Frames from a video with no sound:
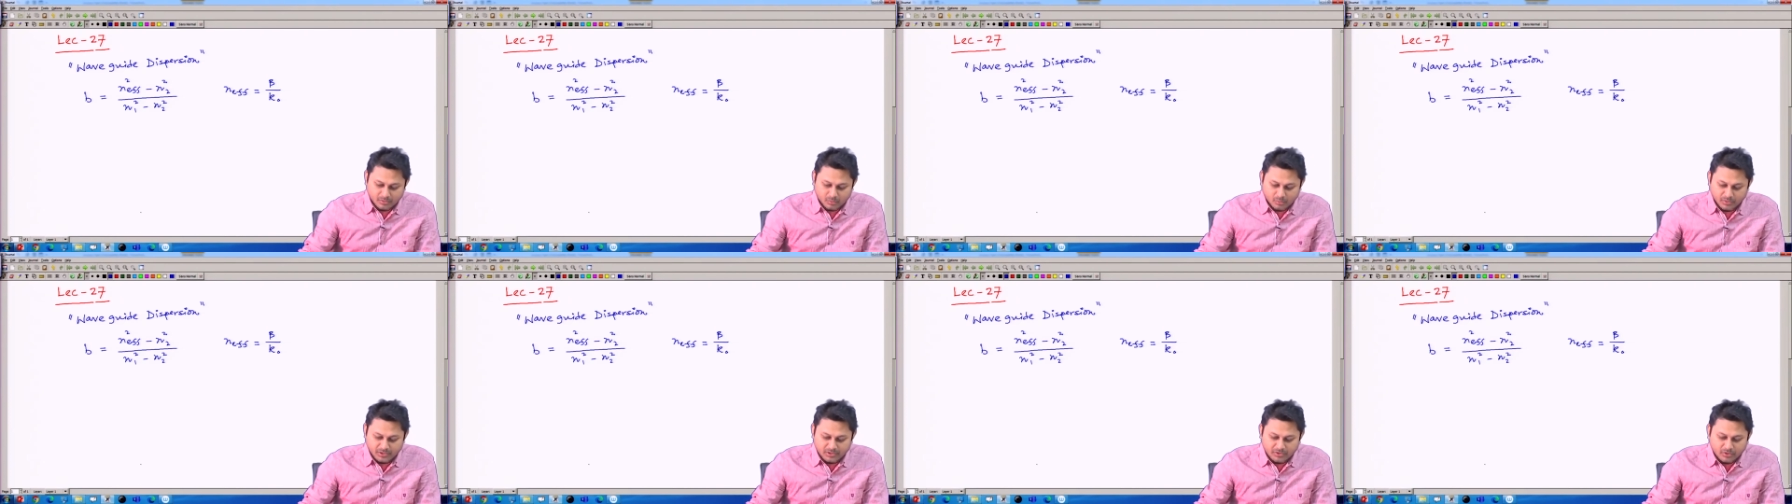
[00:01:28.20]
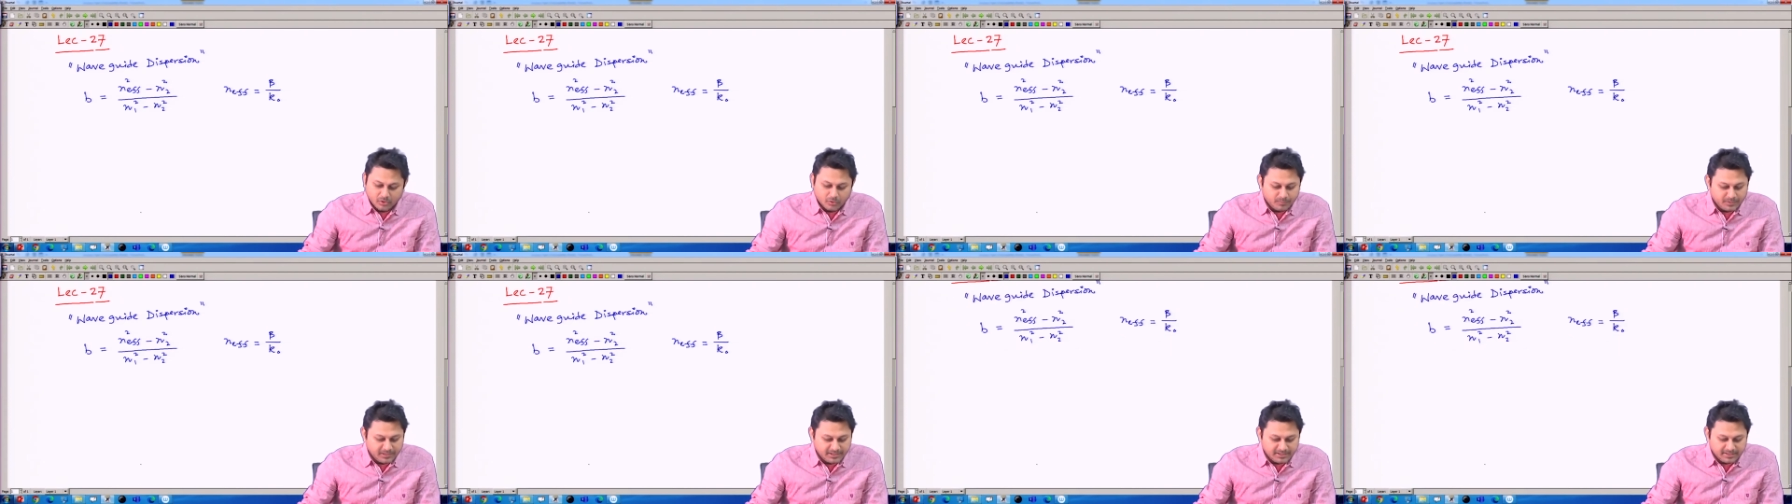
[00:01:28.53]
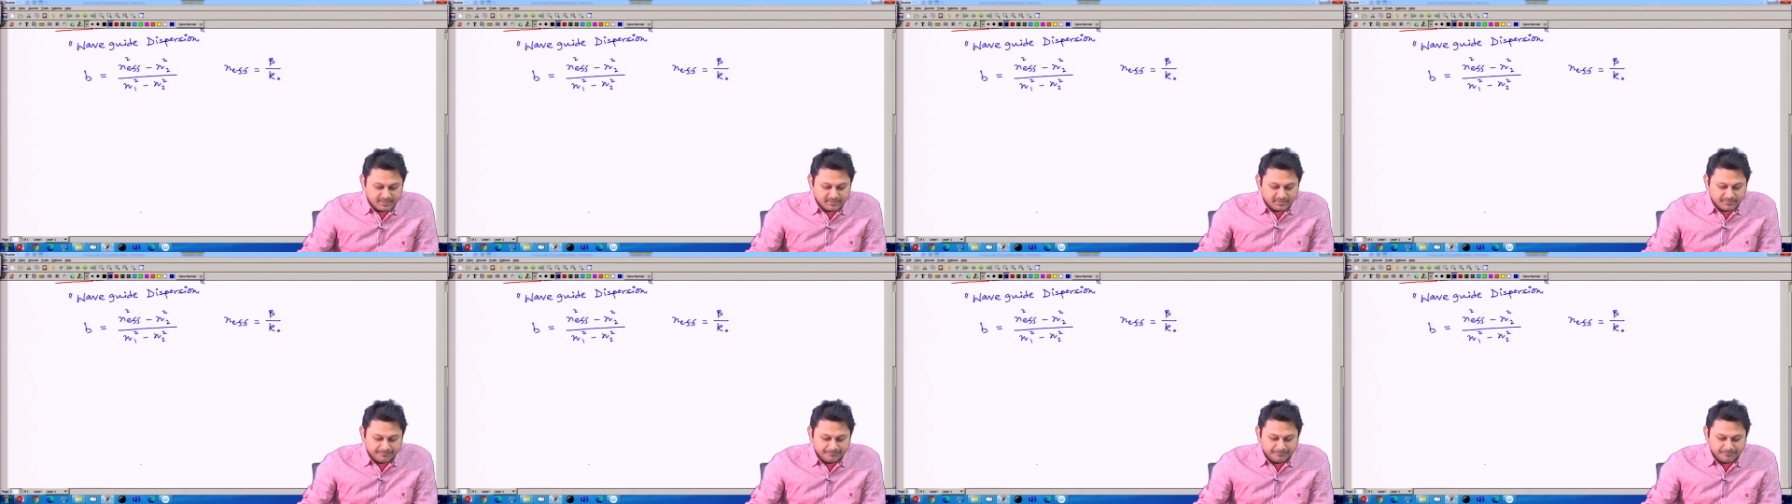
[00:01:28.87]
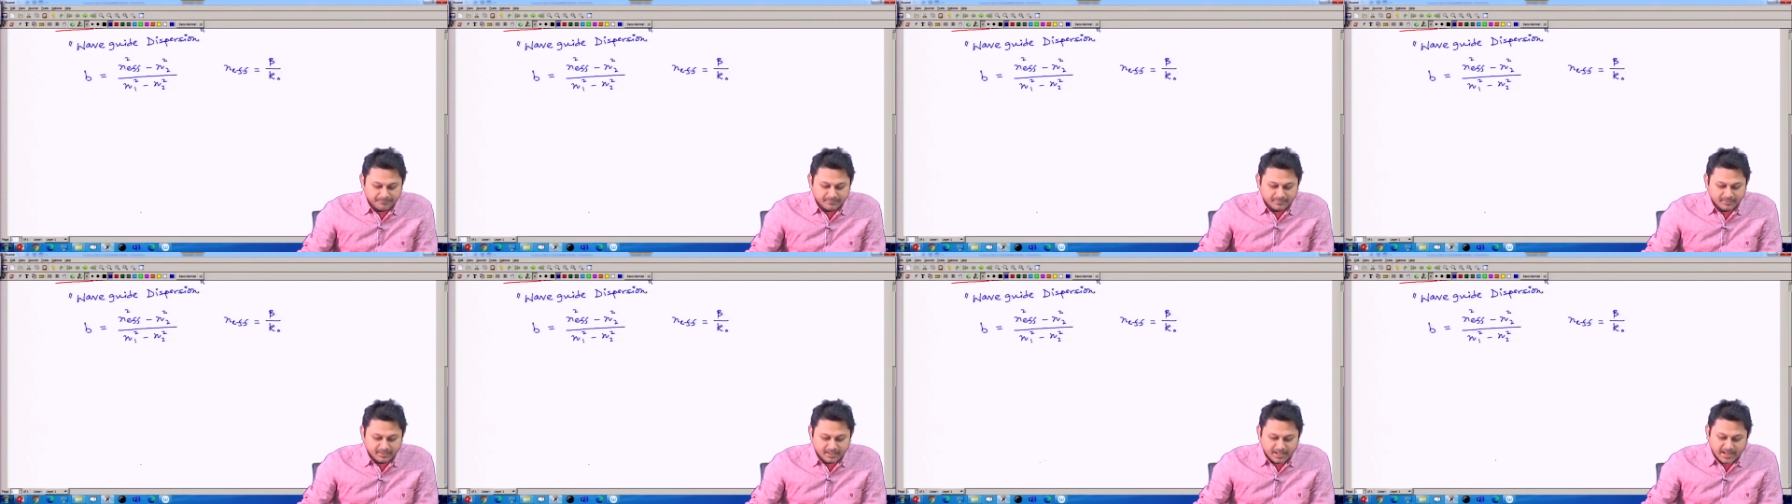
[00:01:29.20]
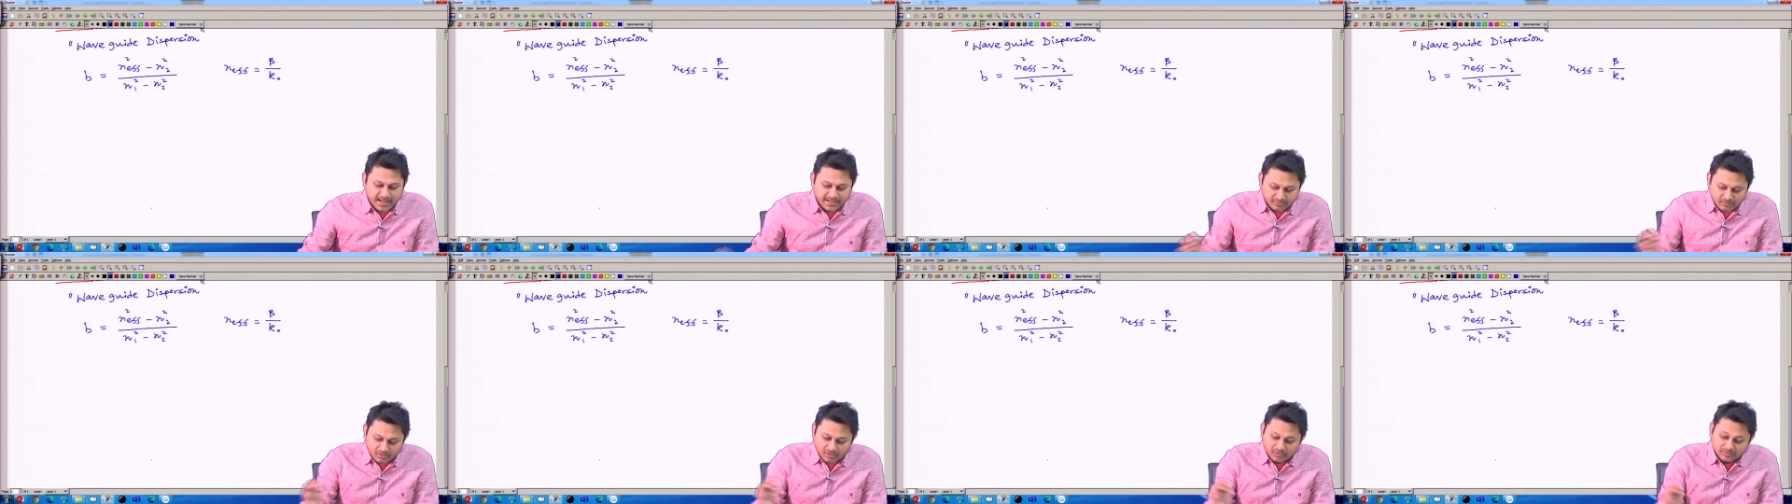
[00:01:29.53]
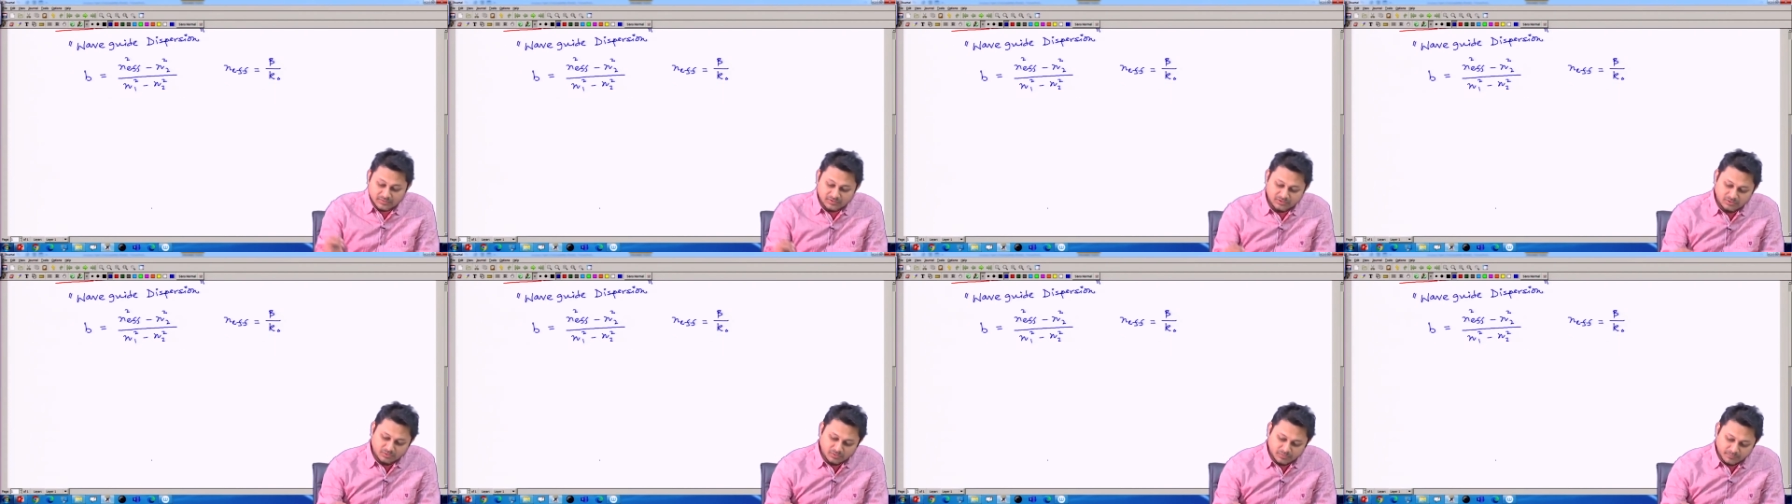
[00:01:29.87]
Well, normally and
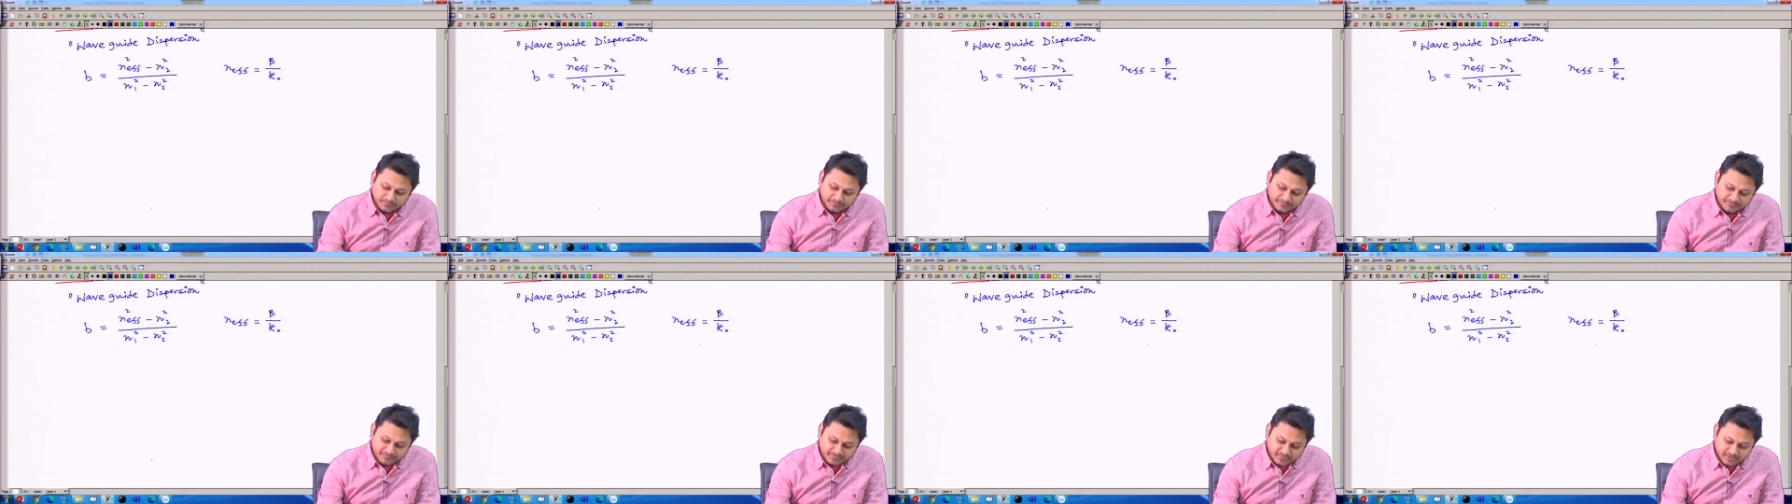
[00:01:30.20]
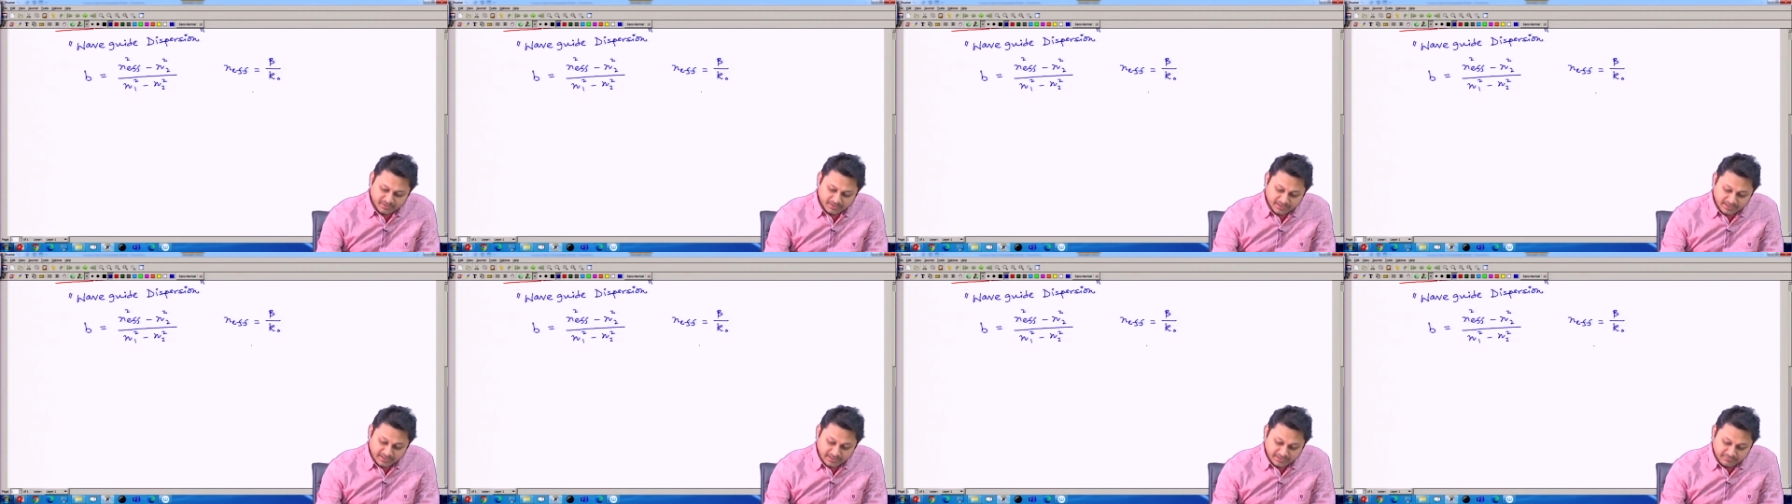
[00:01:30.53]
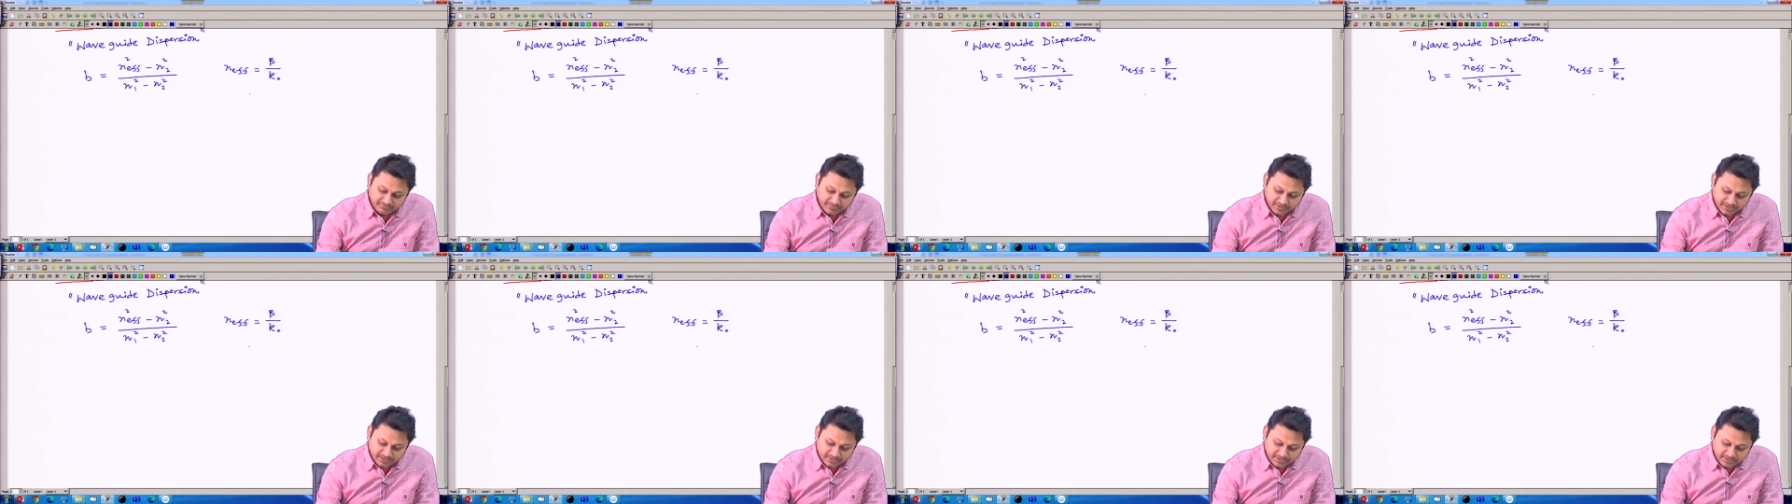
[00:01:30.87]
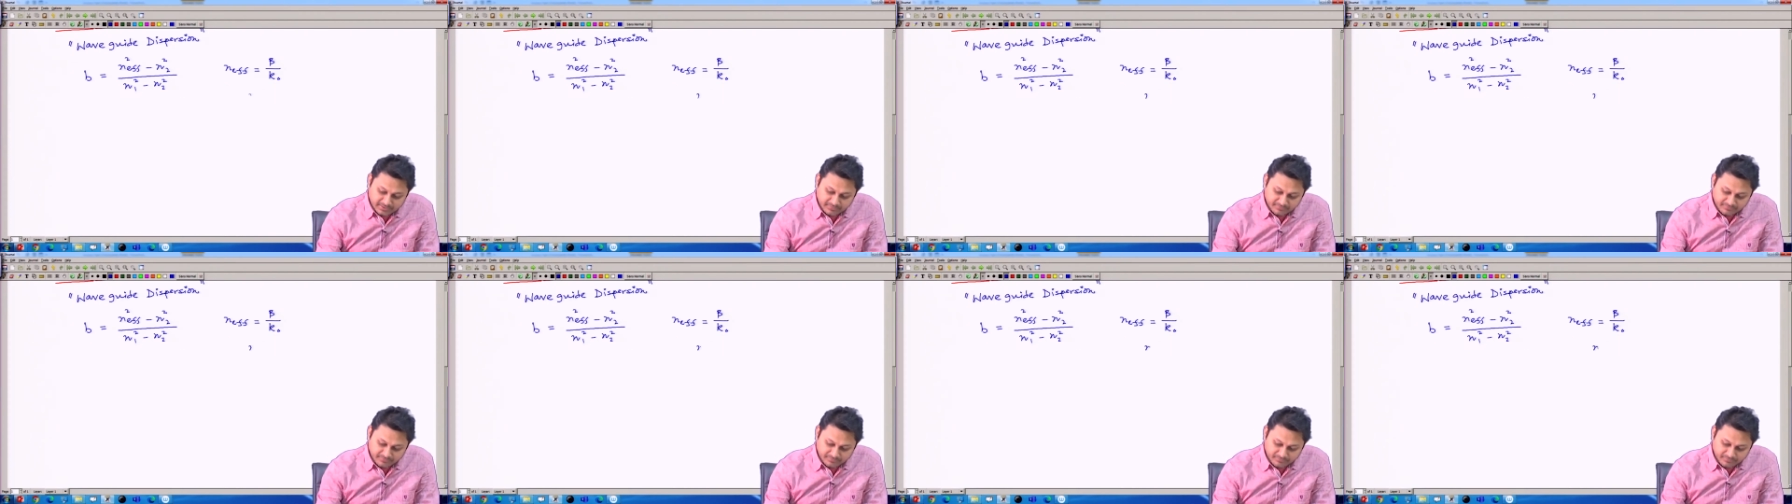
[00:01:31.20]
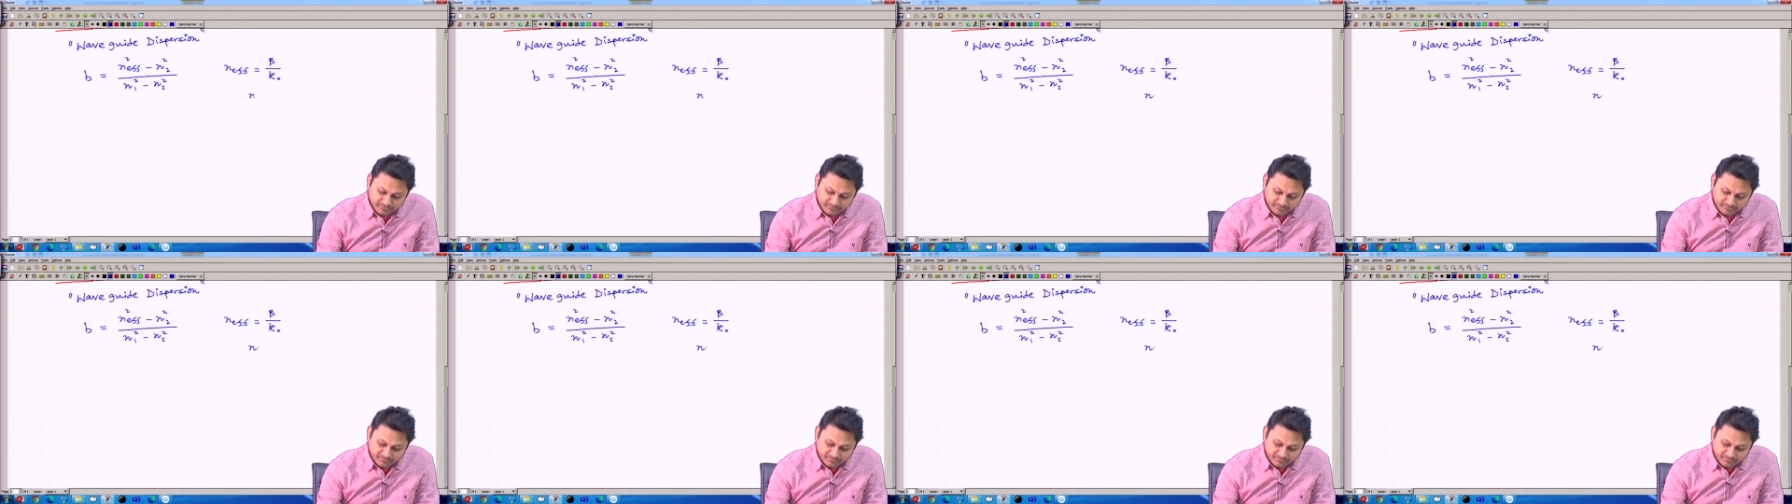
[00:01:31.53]
also n effective